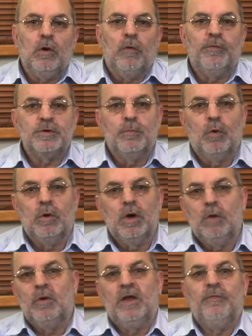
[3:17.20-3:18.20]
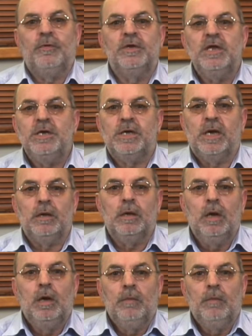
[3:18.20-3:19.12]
offers more low-level detail,